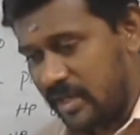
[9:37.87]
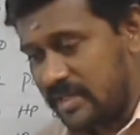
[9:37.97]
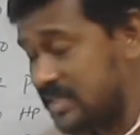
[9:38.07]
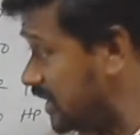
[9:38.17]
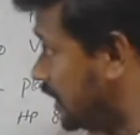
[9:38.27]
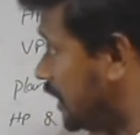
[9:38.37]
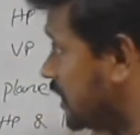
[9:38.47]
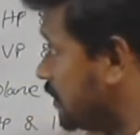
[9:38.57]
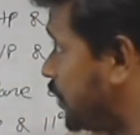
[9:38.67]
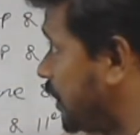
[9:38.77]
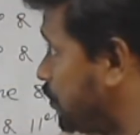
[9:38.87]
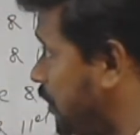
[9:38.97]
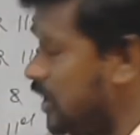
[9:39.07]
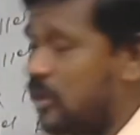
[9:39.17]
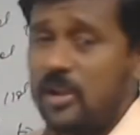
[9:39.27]
see,
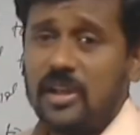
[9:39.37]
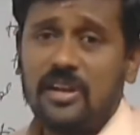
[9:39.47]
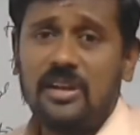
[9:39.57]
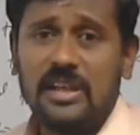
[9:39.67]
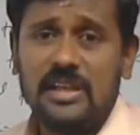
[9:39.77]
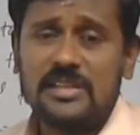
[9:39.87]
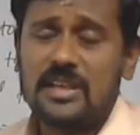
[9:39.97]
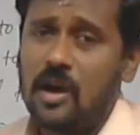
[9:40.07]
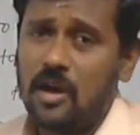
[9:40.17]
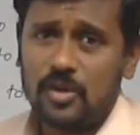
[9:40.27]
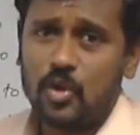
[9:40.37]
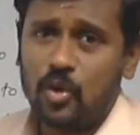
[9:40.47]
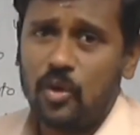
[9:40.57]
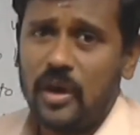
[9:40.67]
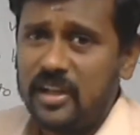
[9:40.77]
perpendicularity is
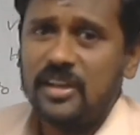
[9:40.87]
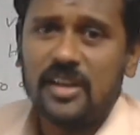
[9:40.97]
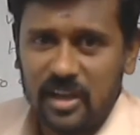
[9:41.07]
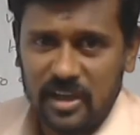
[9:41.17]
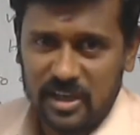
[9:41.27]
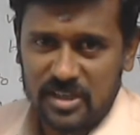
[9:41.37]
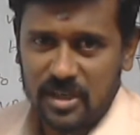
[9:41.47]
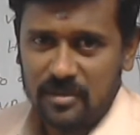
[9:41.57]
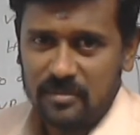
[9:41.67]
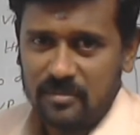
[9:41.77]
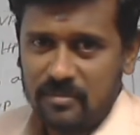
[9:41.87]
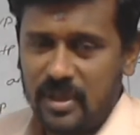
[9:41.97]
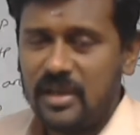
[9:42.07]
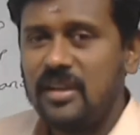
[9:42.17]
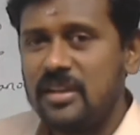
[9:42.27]
also an inclination,
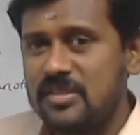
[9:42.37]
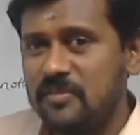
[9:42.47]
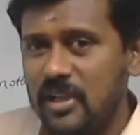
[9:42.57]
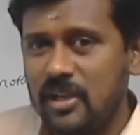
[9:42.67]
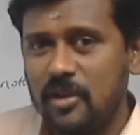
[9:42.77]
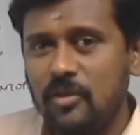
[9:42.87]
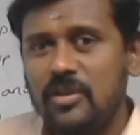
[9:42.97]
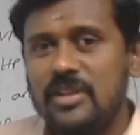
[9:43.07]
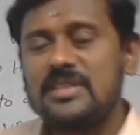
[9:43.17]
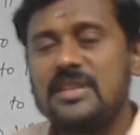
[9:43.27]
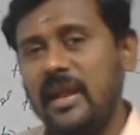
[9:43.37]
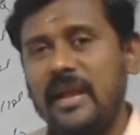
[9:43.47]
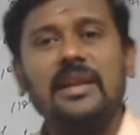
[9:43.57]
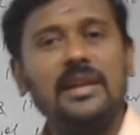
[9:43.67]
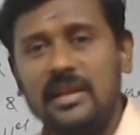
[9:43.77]
but its value is
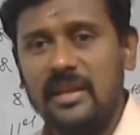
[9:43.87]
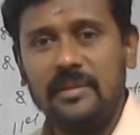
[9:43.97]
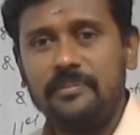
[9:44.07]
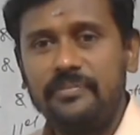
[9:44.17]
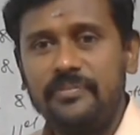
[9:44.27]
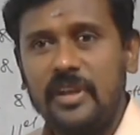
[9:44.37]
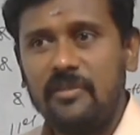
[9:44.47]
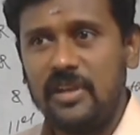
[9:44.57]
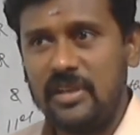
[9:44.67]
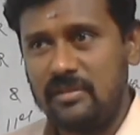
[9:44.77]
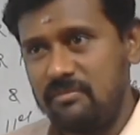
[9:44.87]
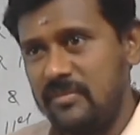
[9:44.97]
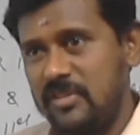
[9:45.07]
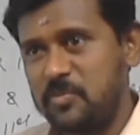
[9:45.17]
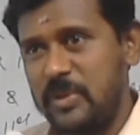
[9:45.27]
90 degree. We
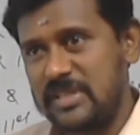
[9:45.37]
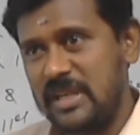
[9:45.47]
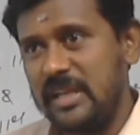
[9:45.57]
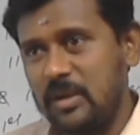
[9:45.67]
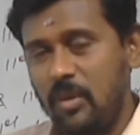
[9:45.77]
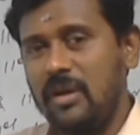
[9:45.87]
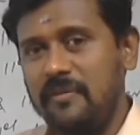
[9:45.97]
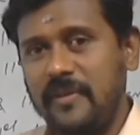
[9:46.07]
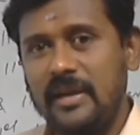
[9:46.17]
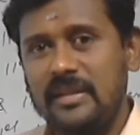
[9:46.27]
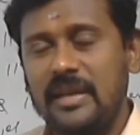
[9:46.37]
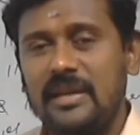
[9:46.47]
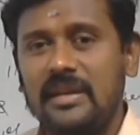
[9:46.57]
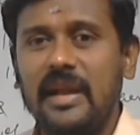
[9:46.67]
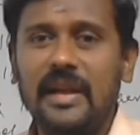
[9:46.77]
specially qualified
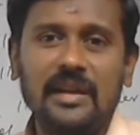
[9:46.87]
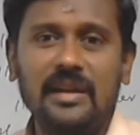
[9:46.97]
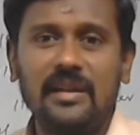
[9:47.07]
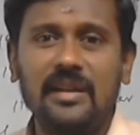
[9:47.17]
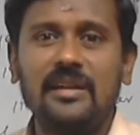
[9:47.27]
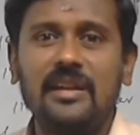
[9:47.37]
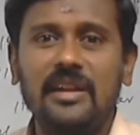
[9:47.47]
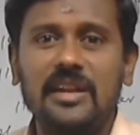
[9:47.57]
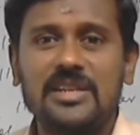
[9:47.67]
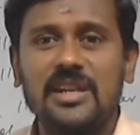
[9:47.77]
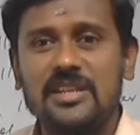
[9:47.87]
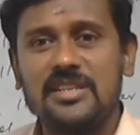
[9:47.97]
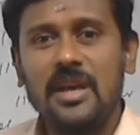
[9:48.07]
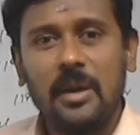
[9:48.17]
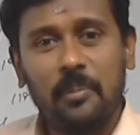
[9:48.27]
that 90 degree inclination
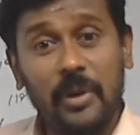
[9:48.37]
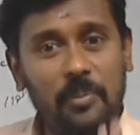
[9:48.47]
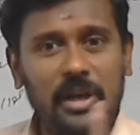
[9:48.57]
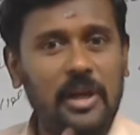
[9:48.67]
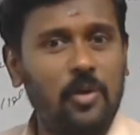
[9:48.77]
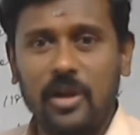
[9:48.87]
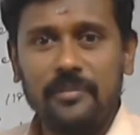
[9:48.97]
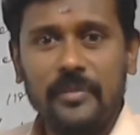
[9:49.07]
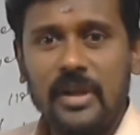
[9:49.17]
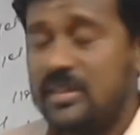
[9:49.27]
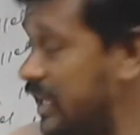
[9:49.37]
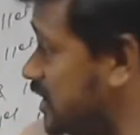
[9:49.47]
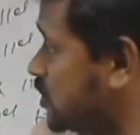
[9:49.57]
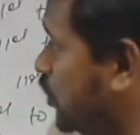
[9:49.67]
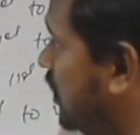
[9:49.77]
as perpendicular.
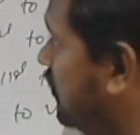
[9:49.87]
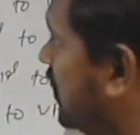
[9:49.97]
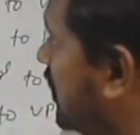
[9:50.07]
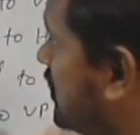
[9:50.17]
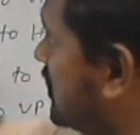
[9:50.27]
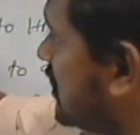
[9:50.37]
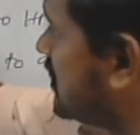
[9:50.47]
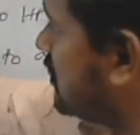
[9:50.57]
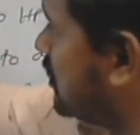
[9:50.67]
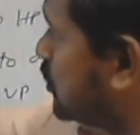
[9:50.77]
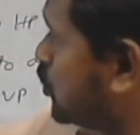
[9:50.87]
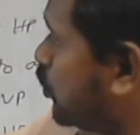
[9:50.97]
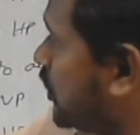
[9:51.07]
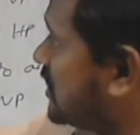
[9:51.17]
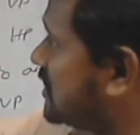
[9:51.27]
That's why we are discussing these two
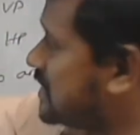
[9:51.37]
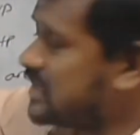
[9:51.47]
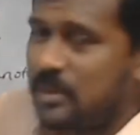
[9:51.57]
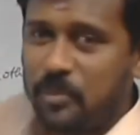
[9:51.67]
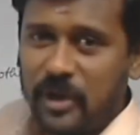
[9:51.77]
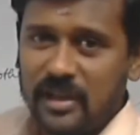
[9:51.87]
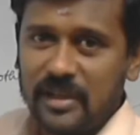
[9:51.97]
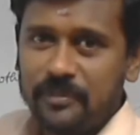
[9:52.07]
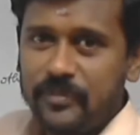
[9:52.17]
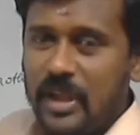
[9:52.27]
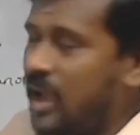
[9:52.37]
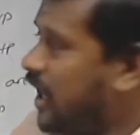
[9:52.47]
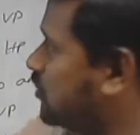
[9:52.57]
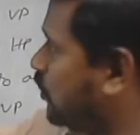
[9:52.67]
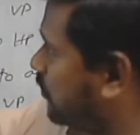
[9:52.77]
cases separately.
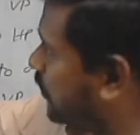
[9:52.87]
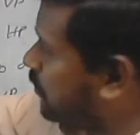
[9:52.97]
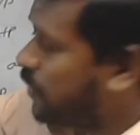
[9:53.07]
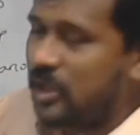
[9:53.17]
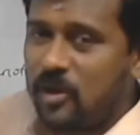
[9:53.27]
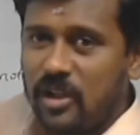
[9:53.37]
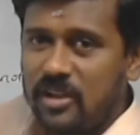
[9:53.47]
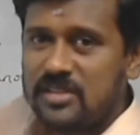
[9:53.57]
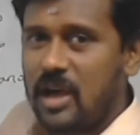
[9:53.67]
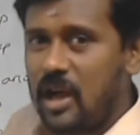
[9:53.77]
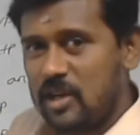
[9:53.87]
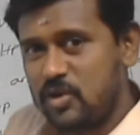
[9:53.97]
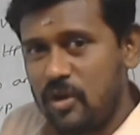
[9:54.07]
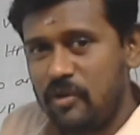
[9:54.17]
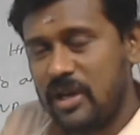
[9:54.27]
Actually, perpendicular is
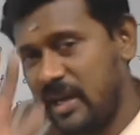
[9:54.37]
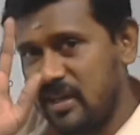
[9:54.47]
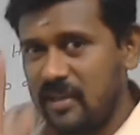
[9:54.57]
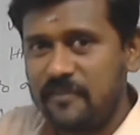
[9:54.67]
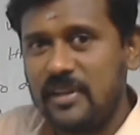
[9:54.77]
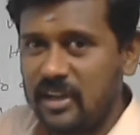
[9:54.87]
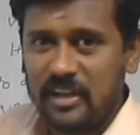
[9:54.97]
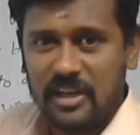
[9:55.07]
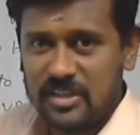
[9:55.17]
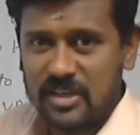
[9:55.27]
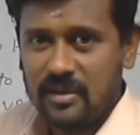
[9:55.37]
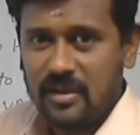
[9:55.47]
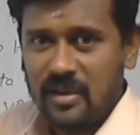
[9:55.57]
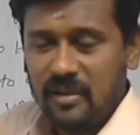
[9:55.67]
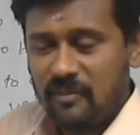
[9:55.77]
also a kind of inclination.
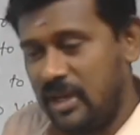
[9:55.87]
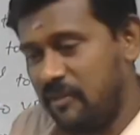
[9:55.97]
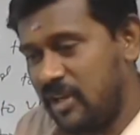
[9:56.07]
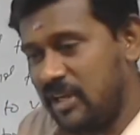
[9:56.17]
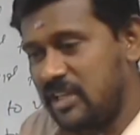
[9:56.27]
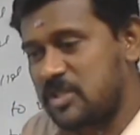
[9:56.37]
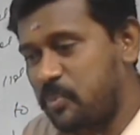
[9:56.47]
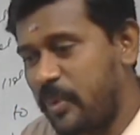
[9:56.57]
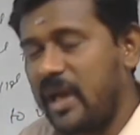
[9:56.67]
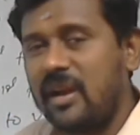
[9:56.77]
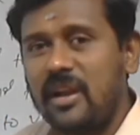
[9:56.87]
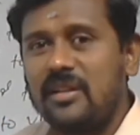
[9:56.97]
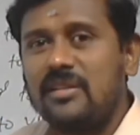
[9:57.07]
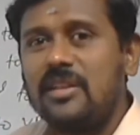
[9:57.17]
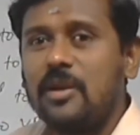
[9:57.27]
Whenever it is
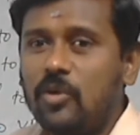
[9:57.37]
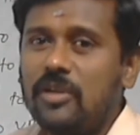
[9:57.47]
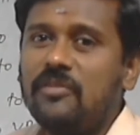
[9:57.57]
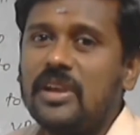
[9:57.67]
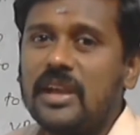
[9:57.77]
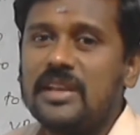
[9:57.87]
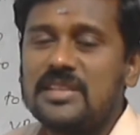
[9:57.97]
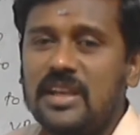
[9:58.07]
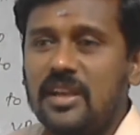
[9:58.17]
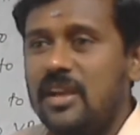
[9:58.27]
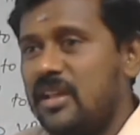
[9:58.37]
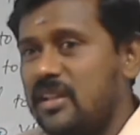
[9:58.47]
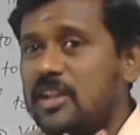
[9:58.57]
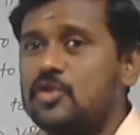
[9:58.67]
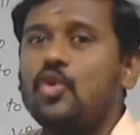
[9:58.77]
parallel, then one we can say
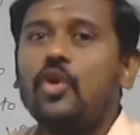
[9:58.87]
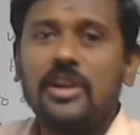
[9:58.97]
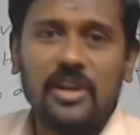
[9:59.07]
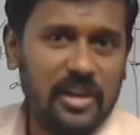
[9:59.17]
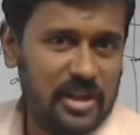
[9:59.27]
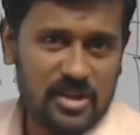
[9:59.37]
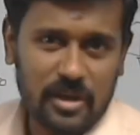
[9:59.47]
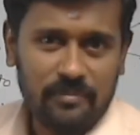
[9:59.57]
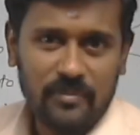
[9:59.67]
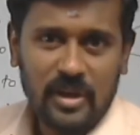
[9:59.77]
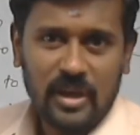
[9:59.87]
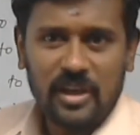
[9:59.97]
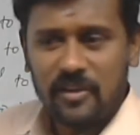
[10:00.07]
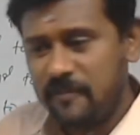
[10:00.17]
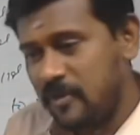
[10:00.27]
there is no inclination.
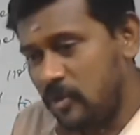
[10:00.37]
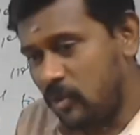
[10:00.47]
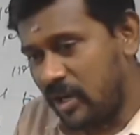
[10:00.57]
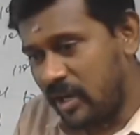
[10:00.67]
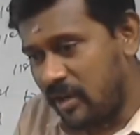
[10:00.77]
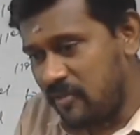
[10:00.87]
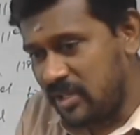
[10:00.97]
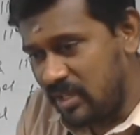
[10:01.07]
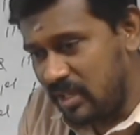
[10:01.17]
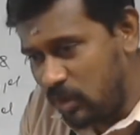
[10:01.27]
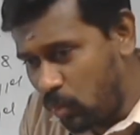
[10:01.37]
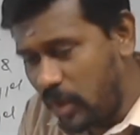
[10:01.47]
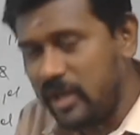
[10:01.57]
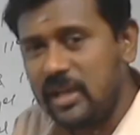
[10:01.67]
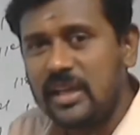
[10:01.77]
If you are having
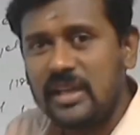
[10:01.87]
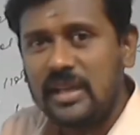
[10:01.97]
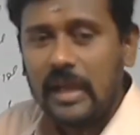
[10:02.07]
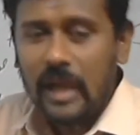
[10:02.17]
1 degree